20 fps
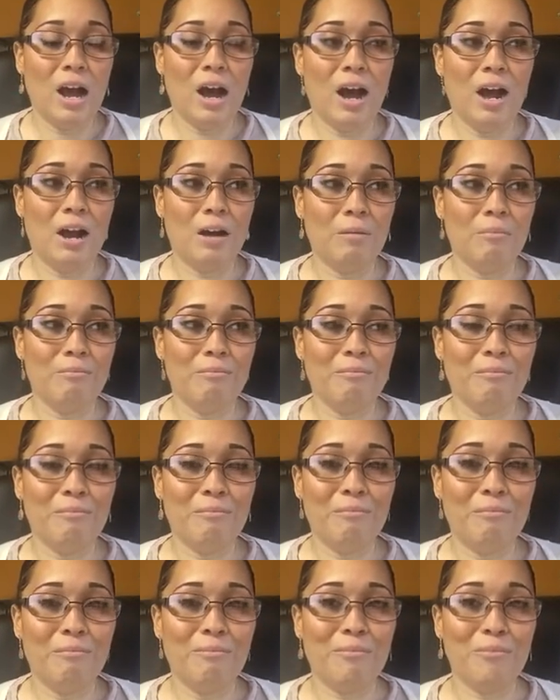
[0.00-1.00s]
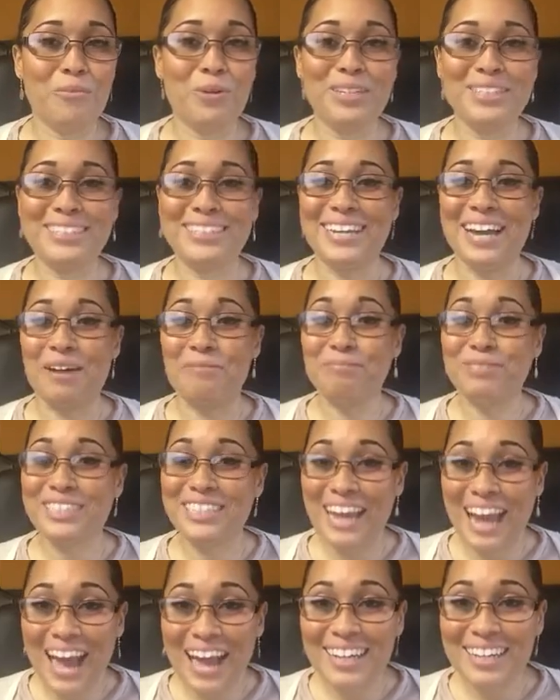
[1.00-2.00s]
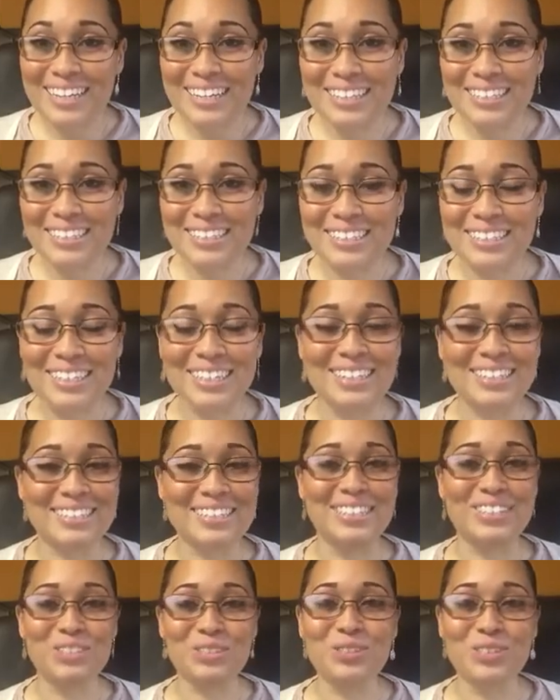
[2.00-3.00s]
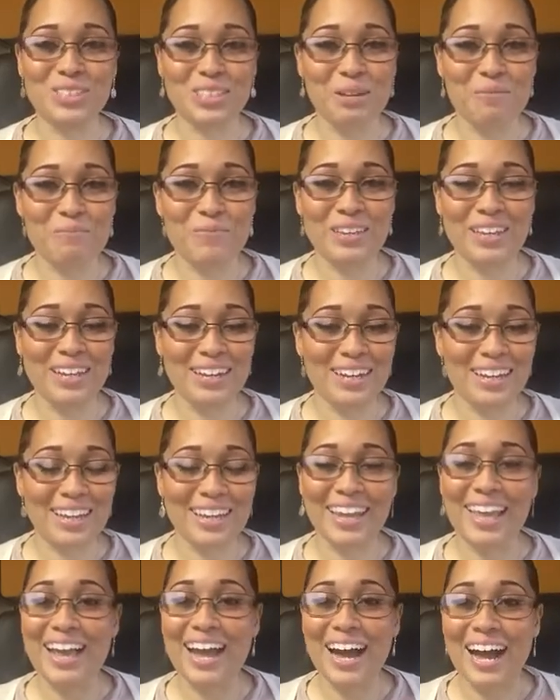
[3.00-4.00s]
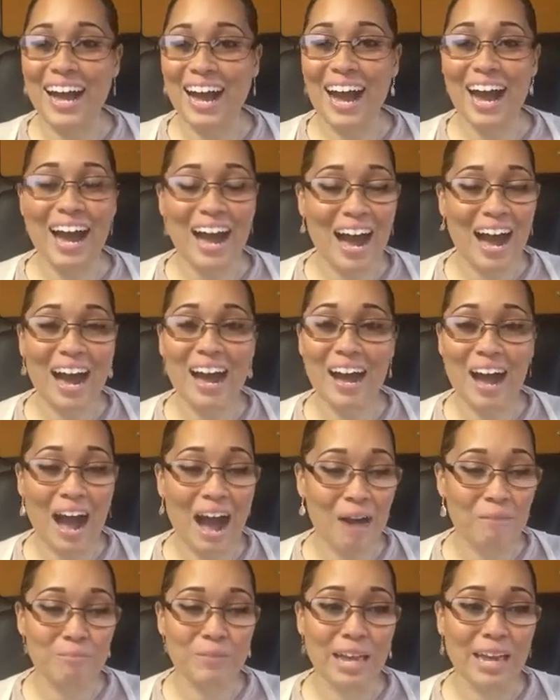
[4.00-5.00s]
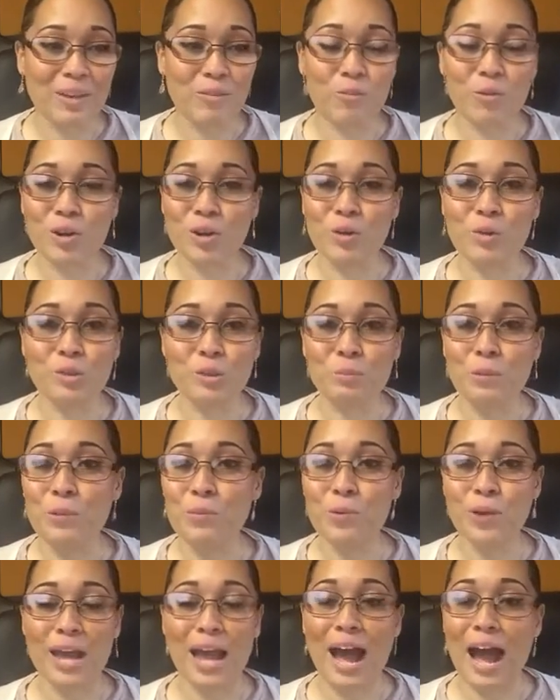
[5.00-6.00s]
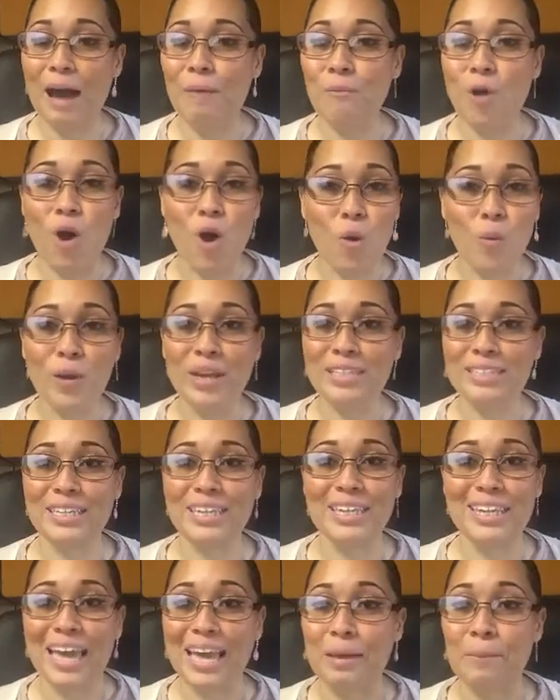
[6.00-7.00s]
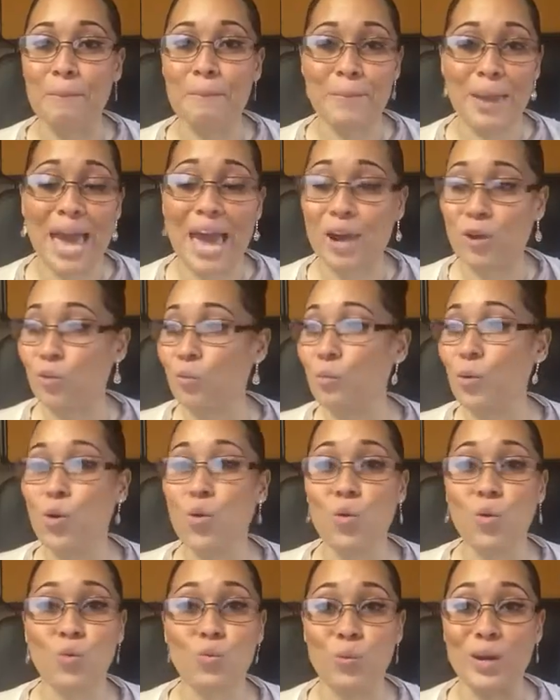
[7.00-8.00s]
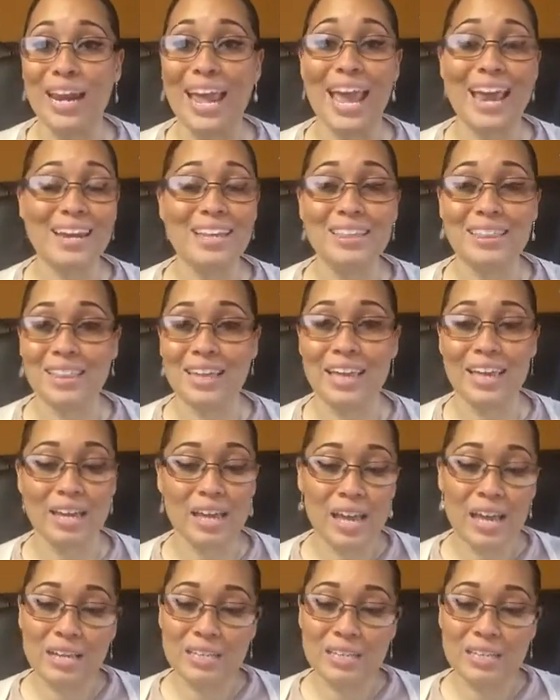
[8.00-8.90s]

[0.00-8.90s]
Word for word: um once I'm challenged to do something, like I, I, I, I'm like one of those people that I'm always in like battle mode with anything.